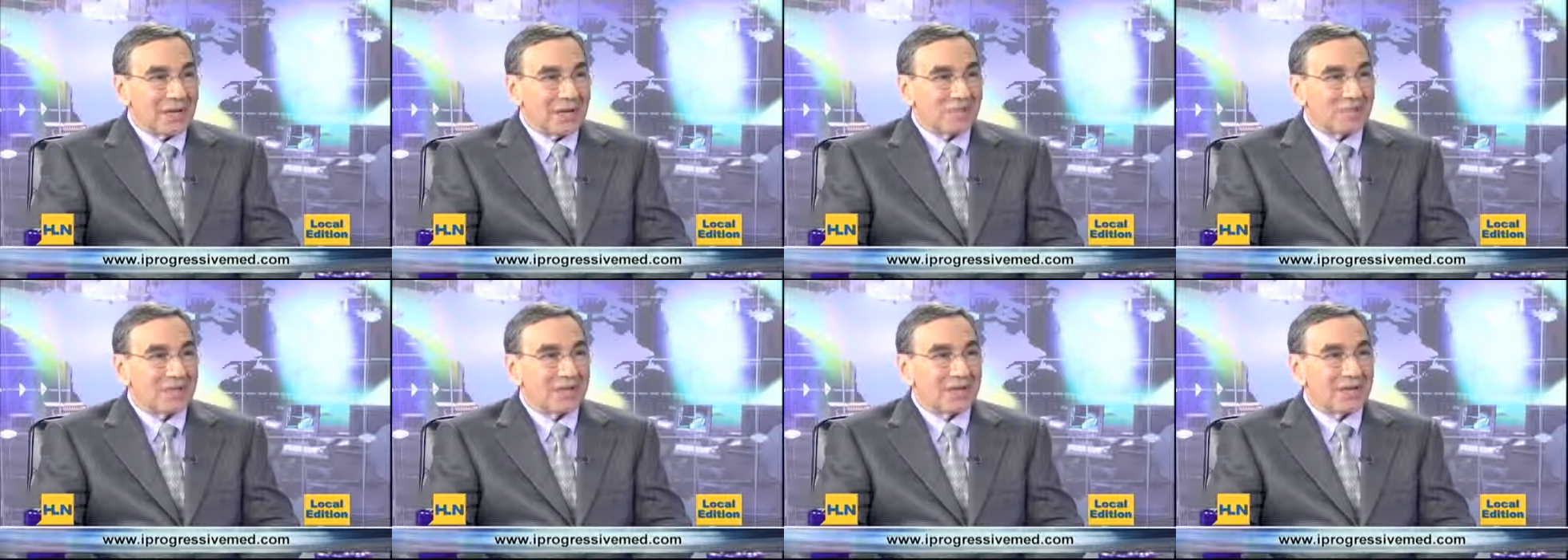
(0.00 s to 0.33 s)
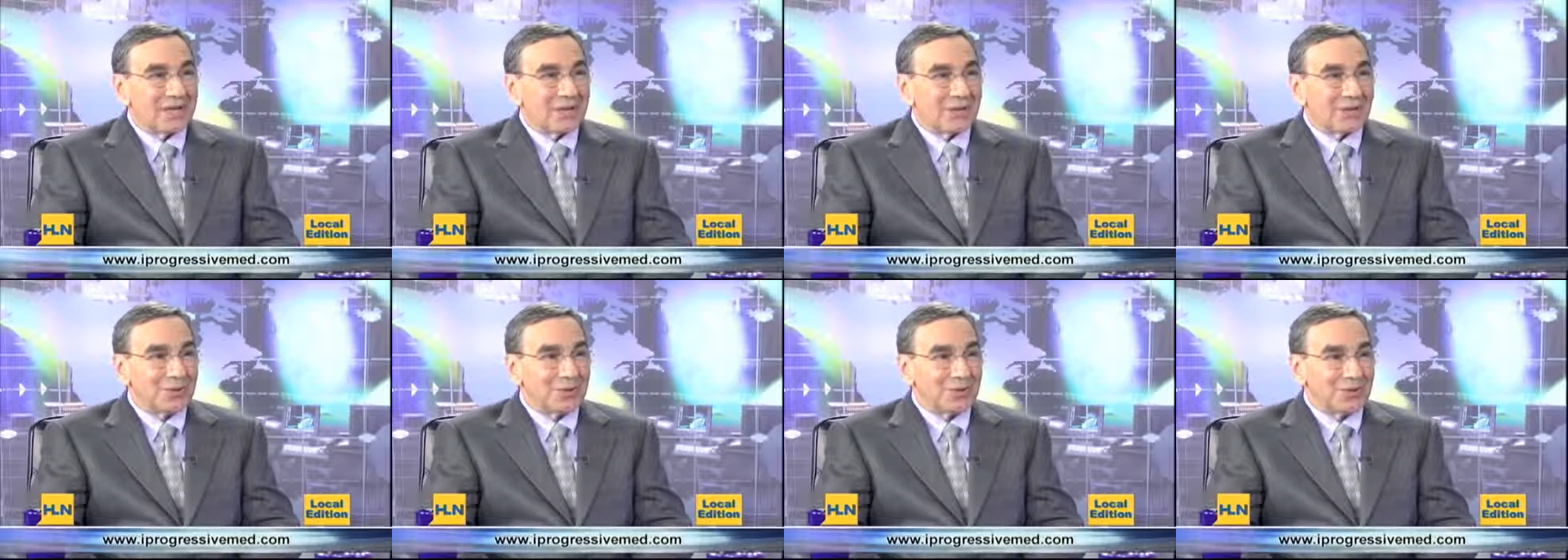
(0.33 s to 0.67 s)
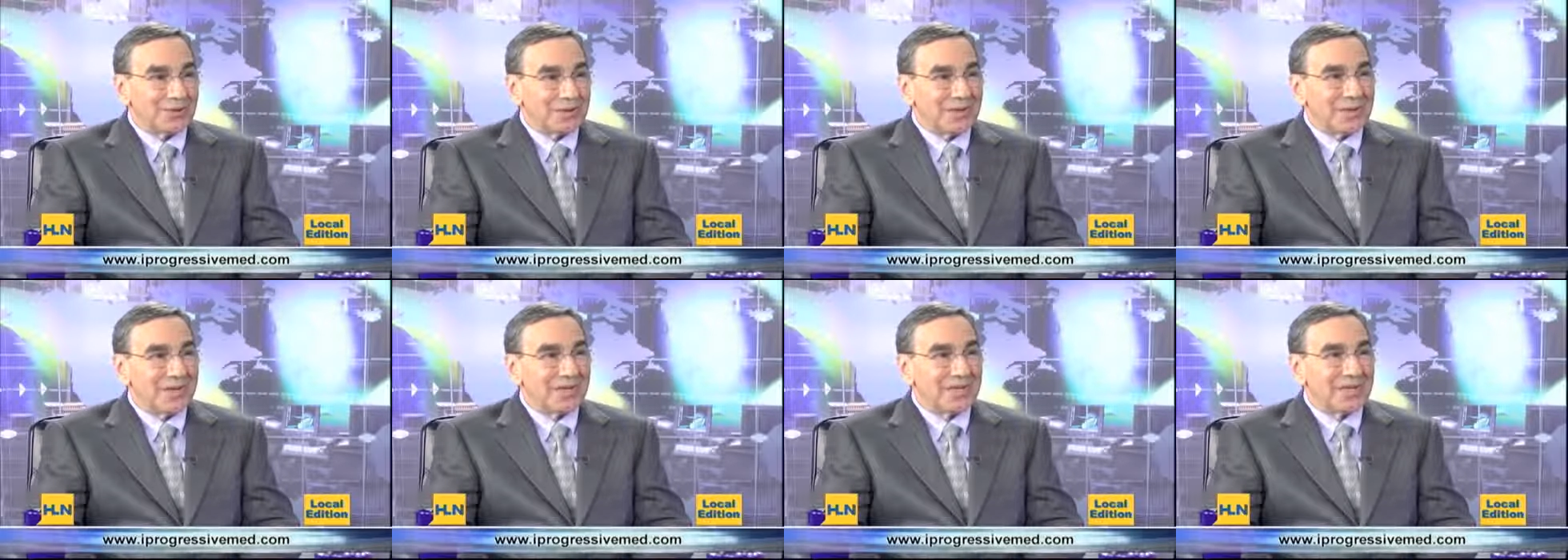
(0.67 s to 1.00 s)
up the
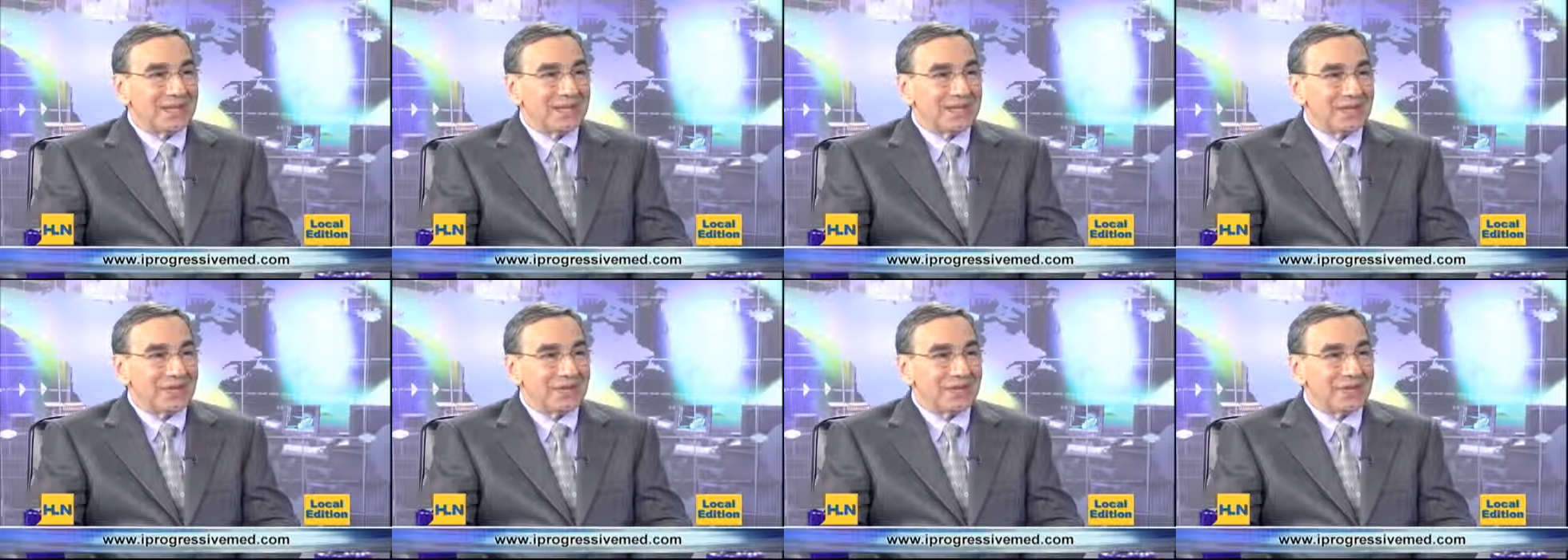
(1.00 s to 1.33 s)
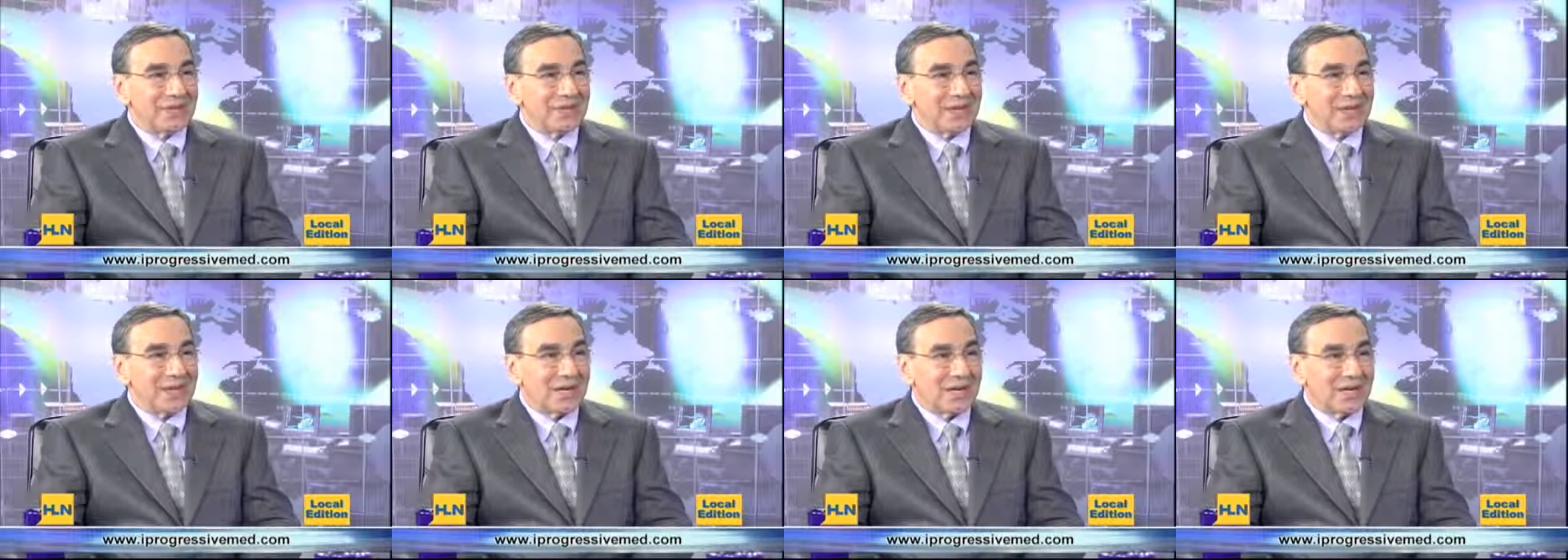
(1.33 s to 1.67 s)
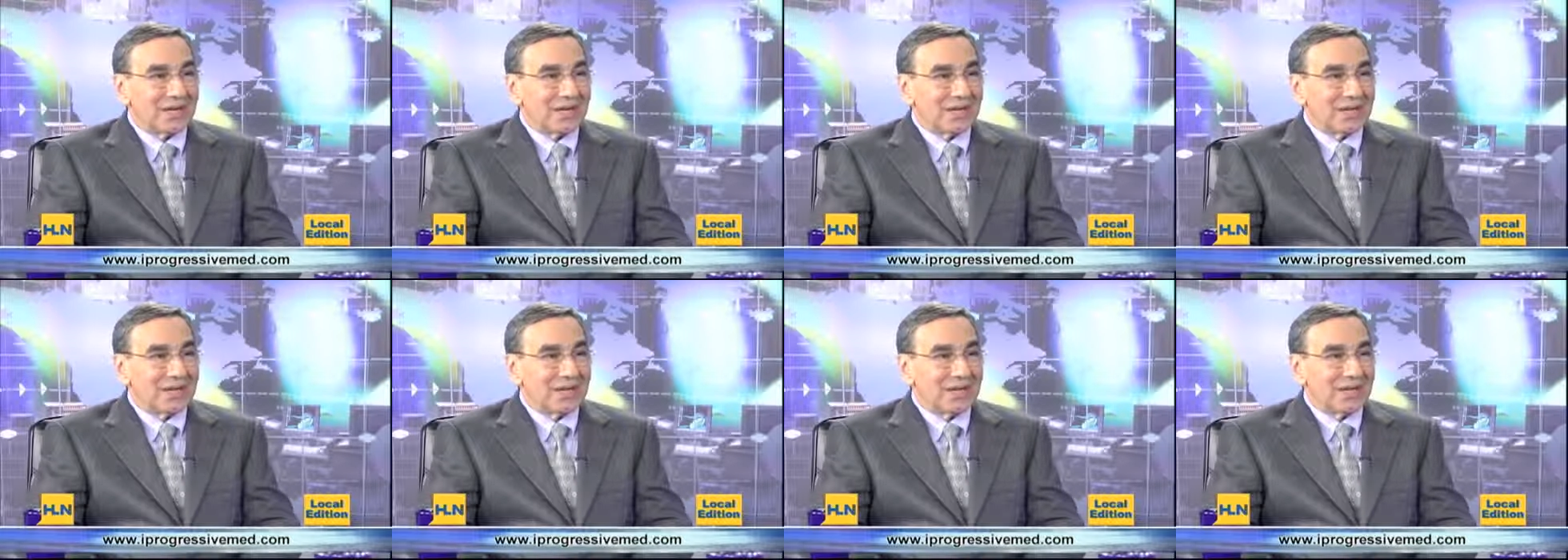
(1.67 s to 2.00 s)
aorta into the
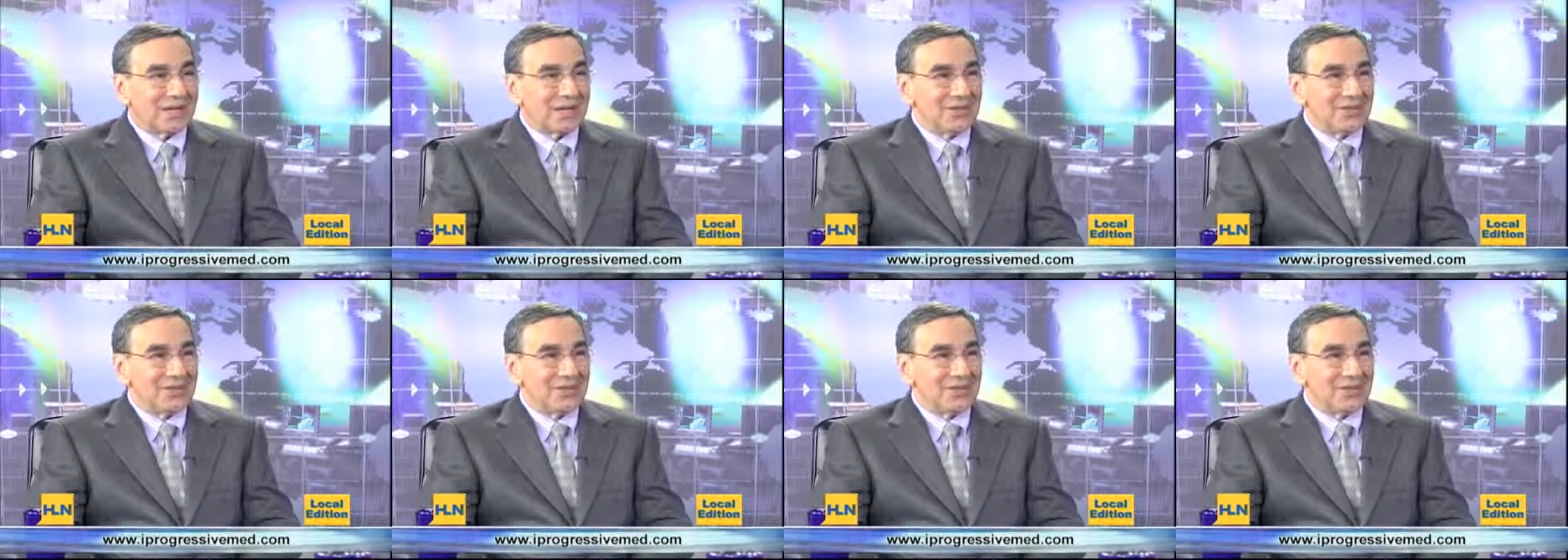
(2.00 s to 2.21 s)
heart.